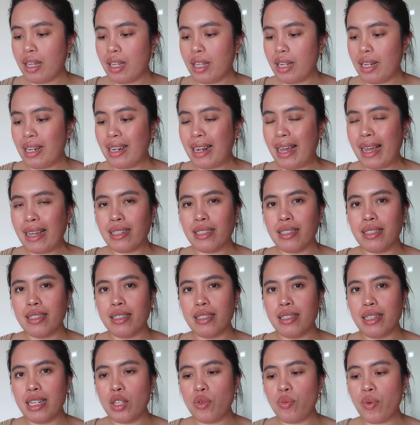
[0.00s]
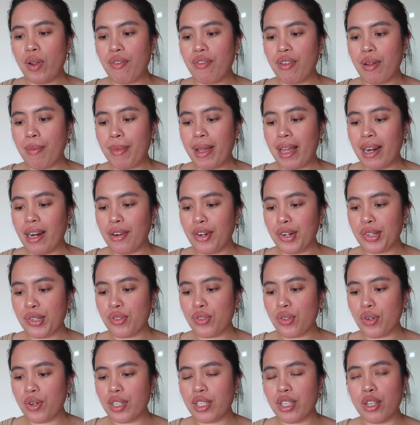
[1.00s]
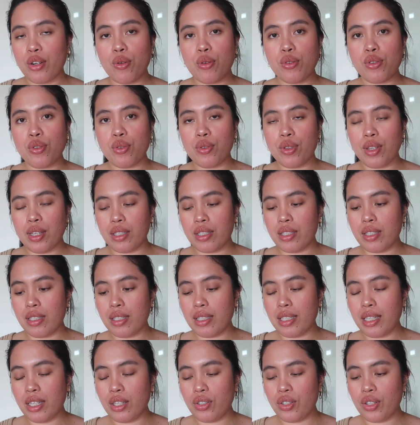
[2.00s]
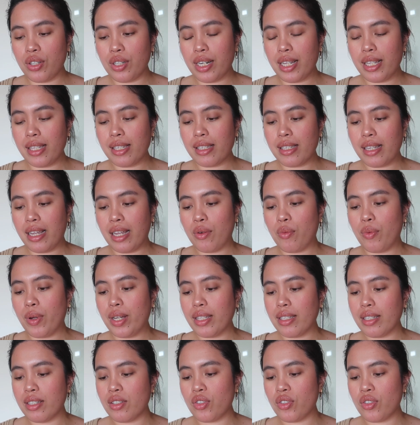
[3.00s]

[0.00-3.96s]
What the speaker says: light knitwear from another stores, and also the t-shirt inside, white